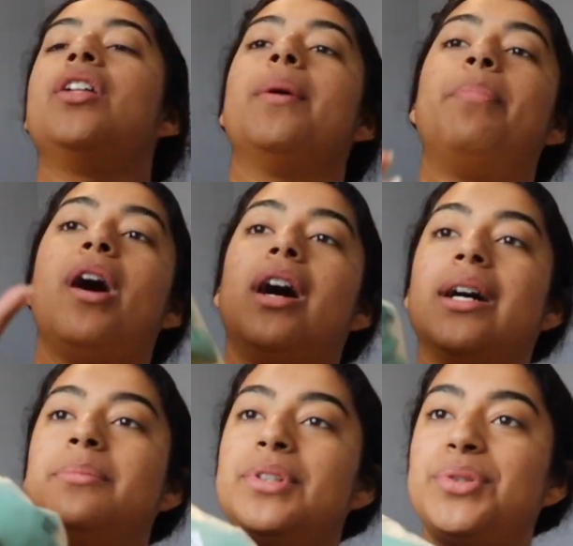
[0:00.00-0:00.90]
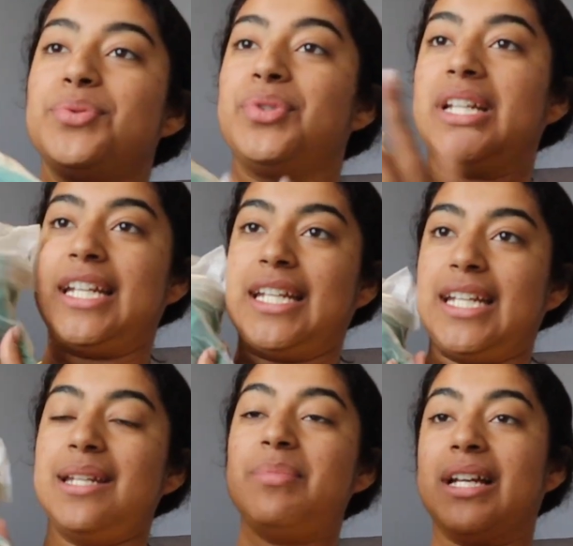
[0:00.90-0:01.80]
the palm
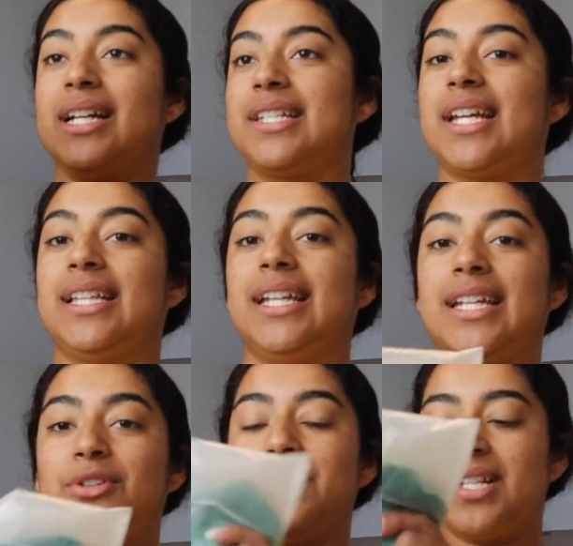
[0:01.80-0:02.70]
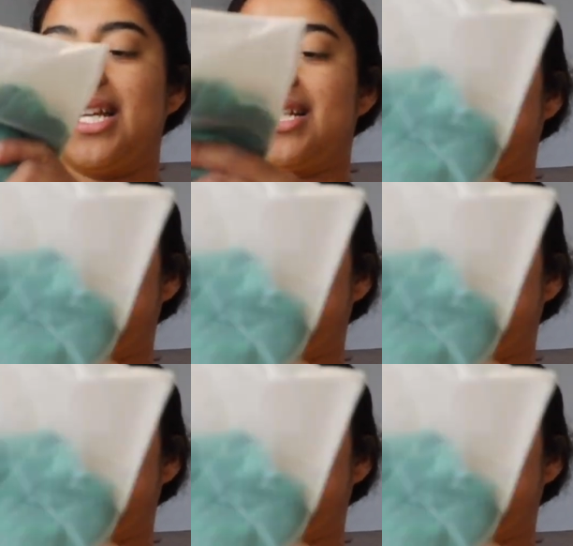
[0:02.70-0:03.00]
green because I like it oversized.